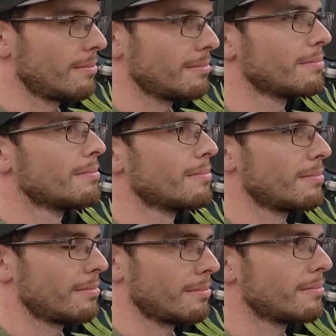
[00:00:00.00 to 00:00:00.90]

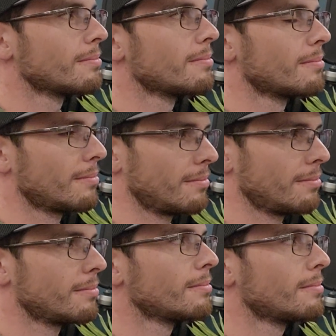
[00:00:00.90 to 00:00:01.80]

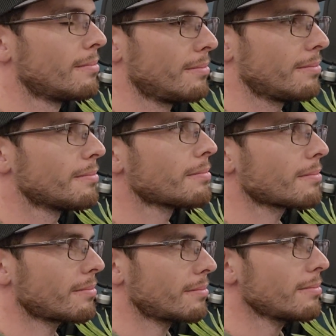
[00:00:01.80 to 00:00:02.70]

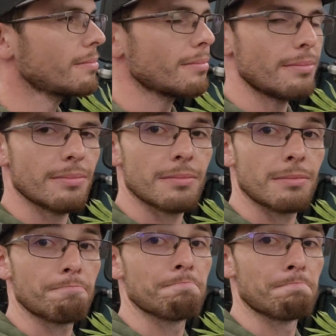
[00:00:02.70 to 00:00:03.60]

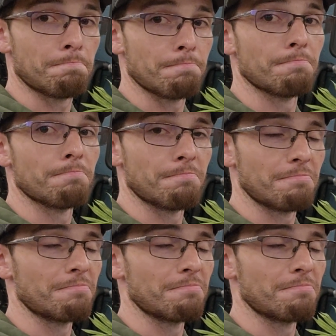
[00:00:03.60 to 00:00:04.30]
This person isn't speaking.